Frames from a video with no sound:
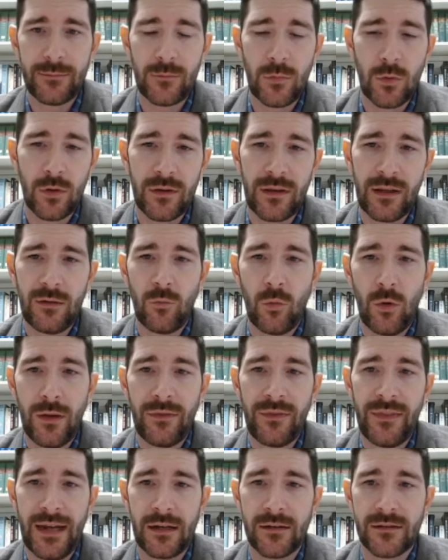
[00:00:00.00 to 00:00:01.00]
more than
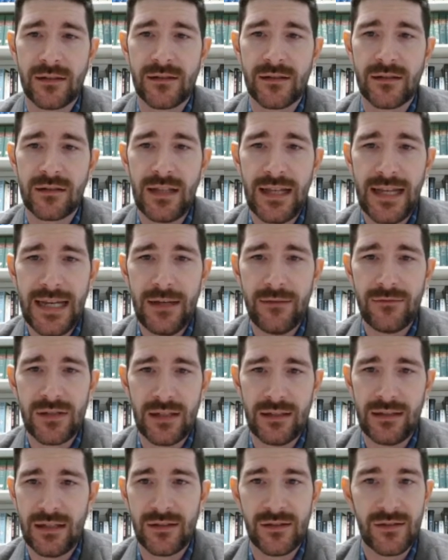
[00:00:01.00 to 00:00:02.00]
1,000 slaves
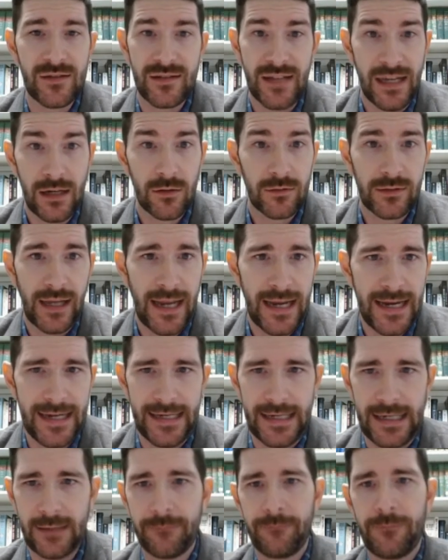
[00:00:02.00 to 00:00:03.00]
and then sail to
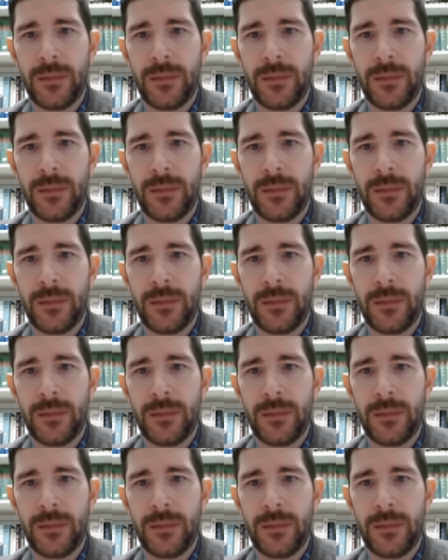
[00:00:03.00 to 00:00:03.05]
Haiti.